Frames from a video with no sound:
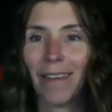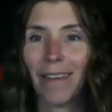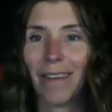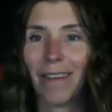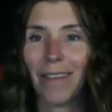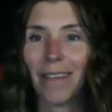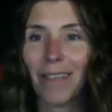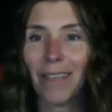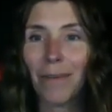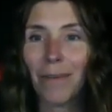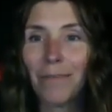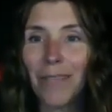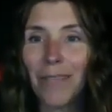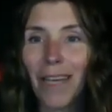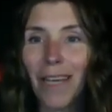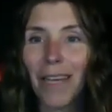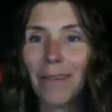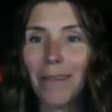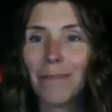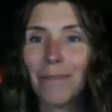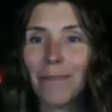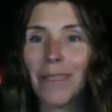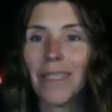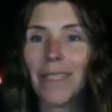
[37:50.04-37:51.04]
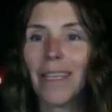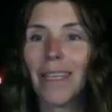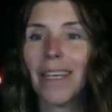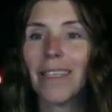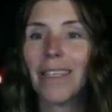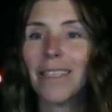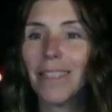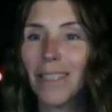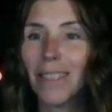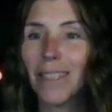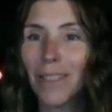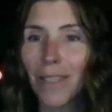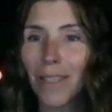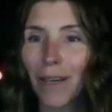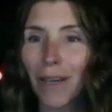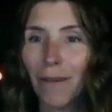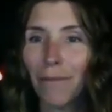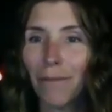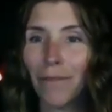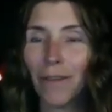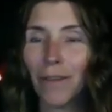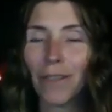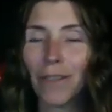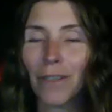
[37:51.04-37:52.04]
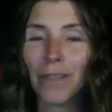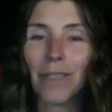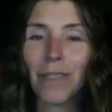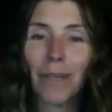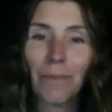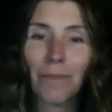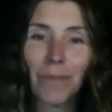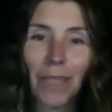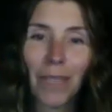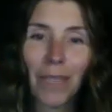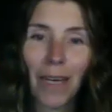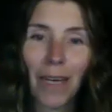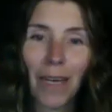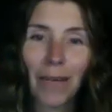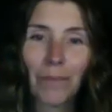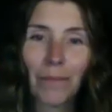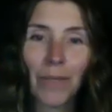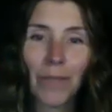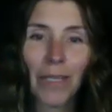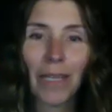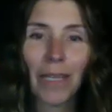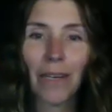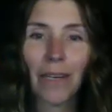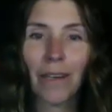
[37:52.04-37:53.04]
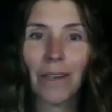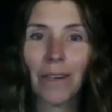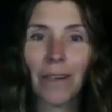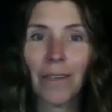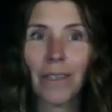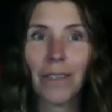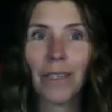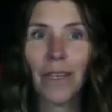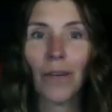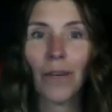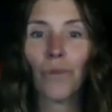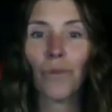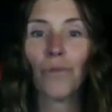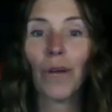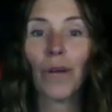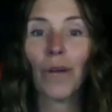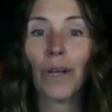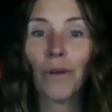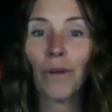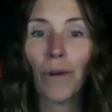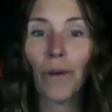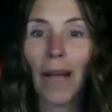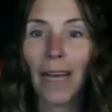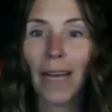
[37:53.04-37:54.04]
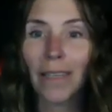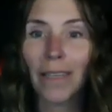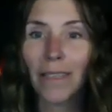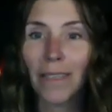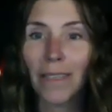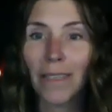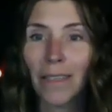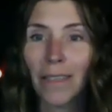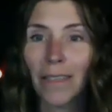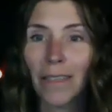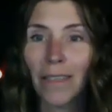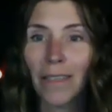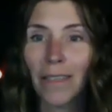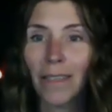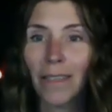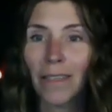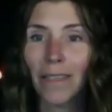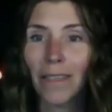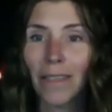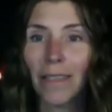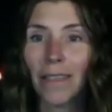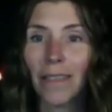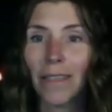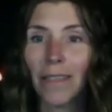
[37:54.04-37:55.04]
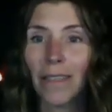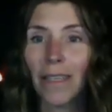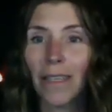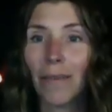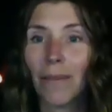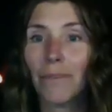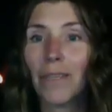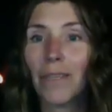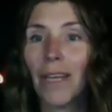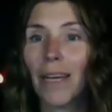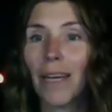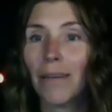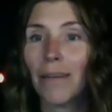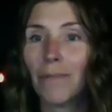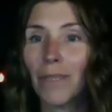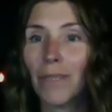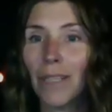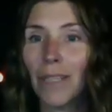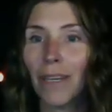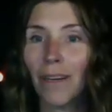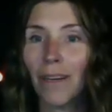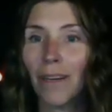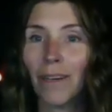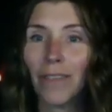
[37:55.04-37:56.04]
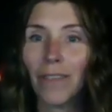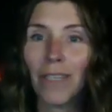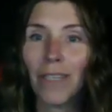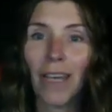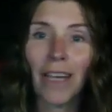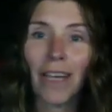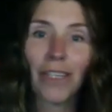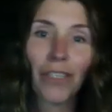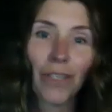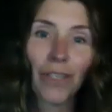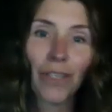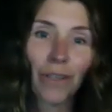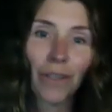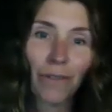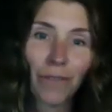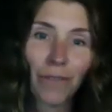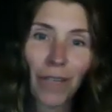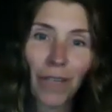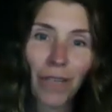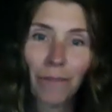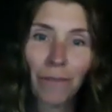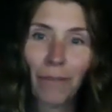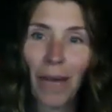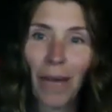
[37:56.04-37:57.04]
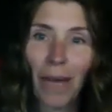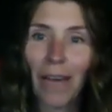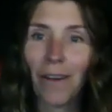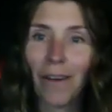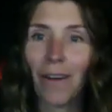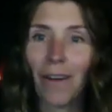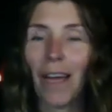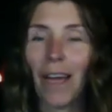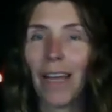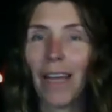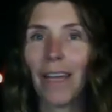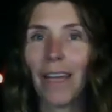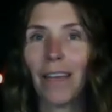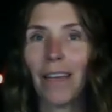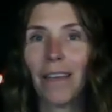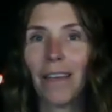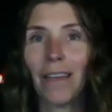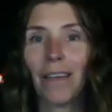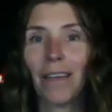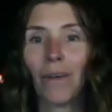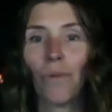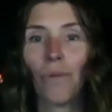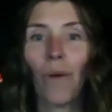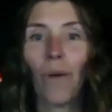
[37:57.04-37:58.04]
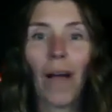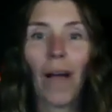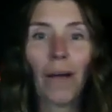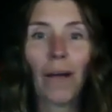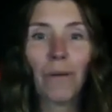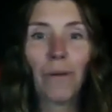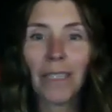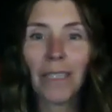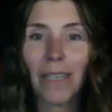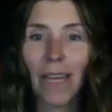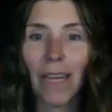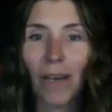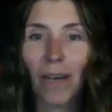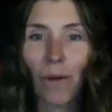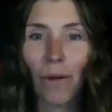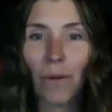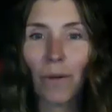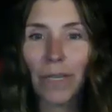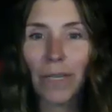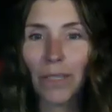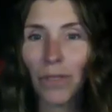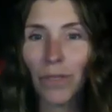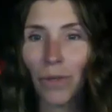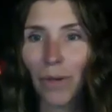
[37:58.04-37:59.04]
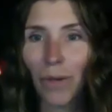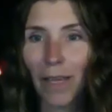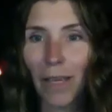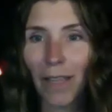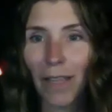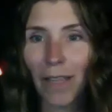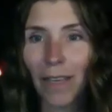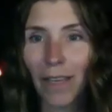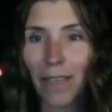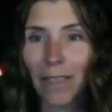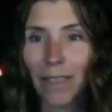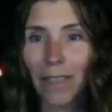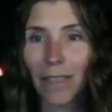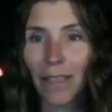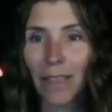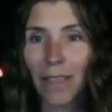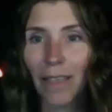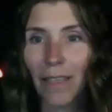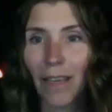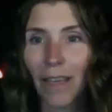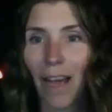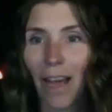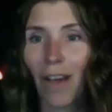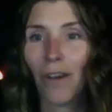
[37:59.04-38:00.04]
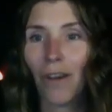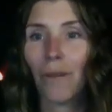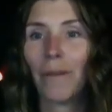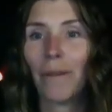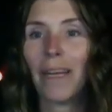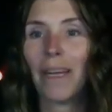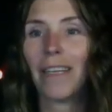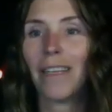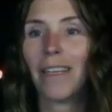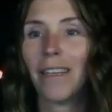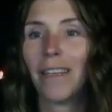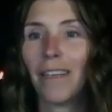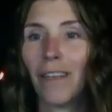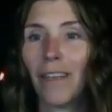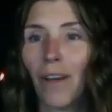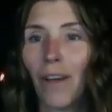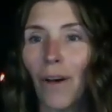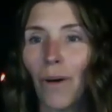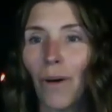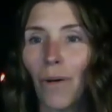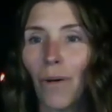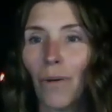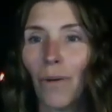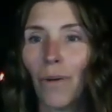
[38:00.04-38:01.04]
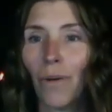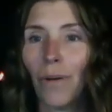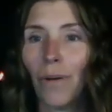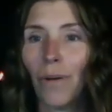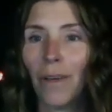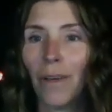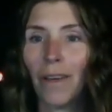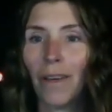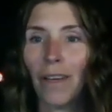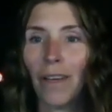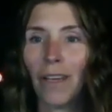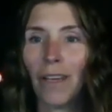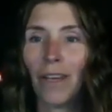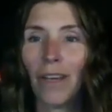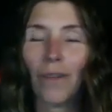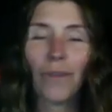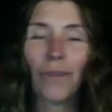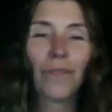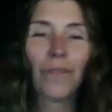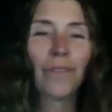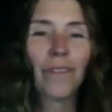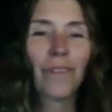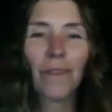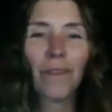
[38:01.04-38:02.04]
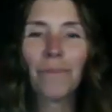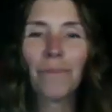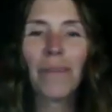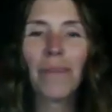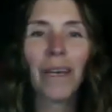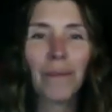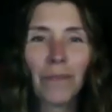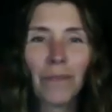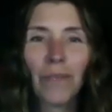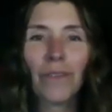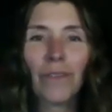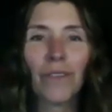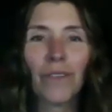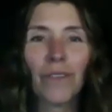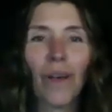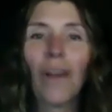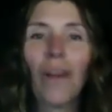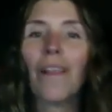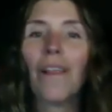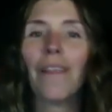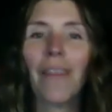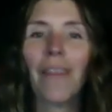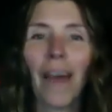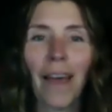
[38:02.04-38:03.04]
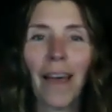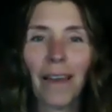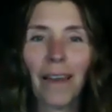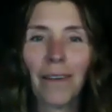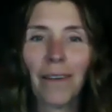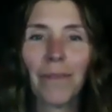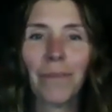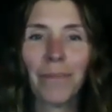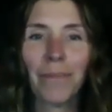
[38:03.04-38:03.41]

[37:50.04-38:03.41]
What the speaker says: Sometimes it's discomfort. Sometimes there's regret. Sometimes there's, I should have done better. Why wasn't I always doing this? How come I didn't know? Sometimes there's all of that.